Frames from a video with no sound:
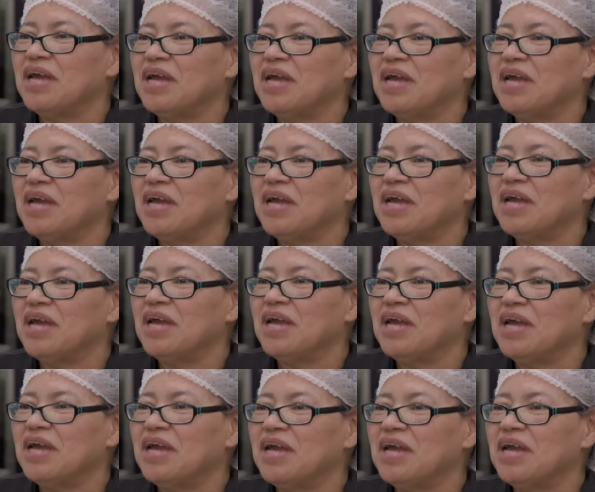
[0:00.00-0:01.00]

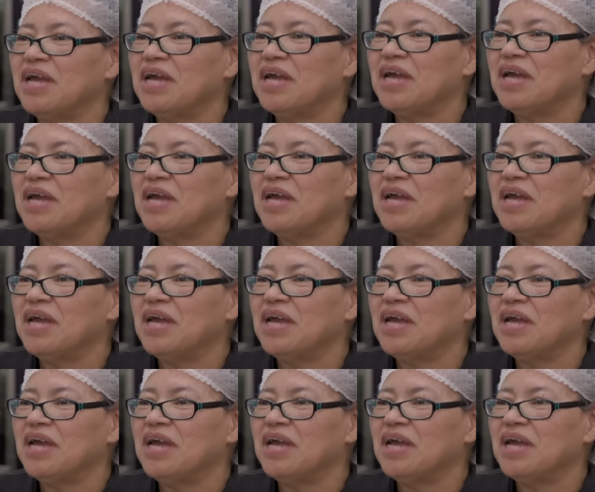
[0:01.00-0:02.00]

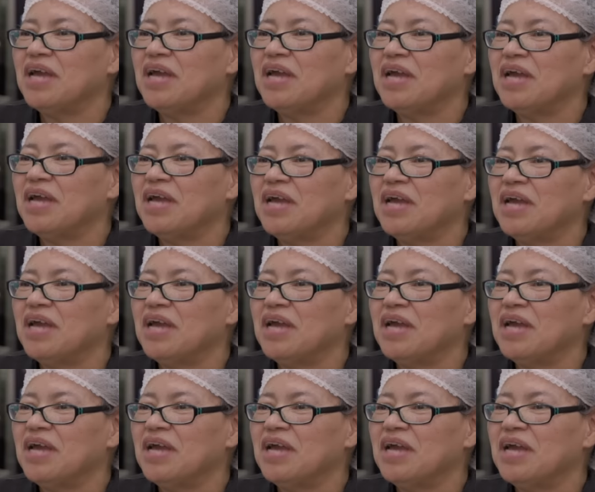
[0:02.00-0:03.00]

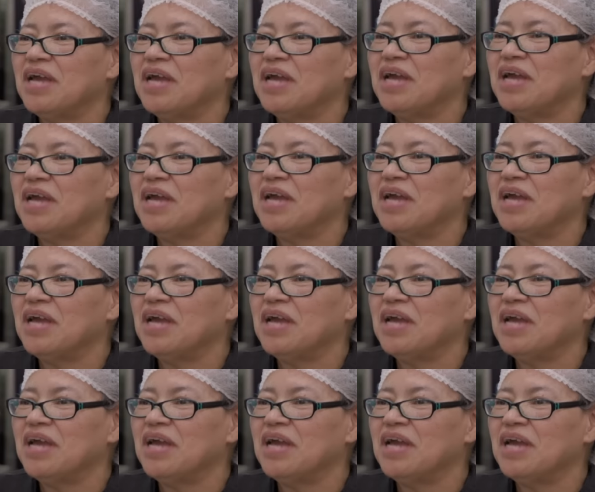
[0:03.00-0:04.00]

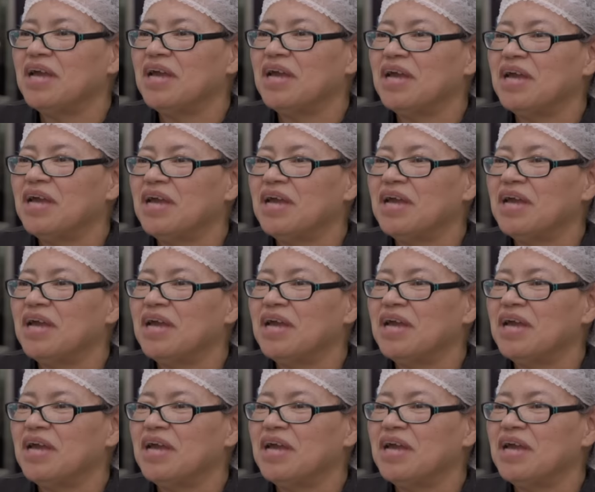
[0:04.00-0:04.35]
[no speech]